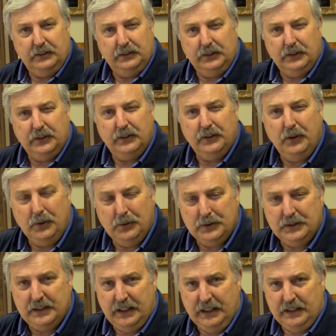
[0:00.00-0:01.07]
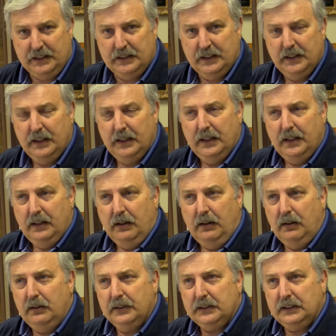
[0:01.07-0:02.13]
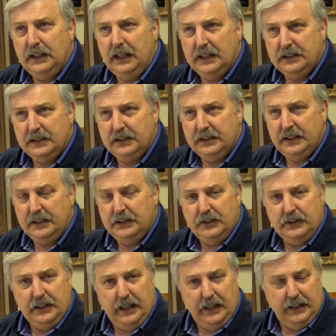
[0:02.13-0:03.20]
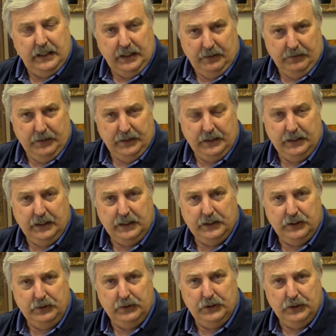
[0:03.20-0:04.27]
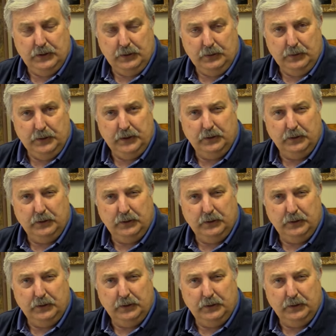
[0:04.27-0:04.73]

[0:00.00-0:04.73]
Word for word: or learn those things. All the classes that you take and everything that you do,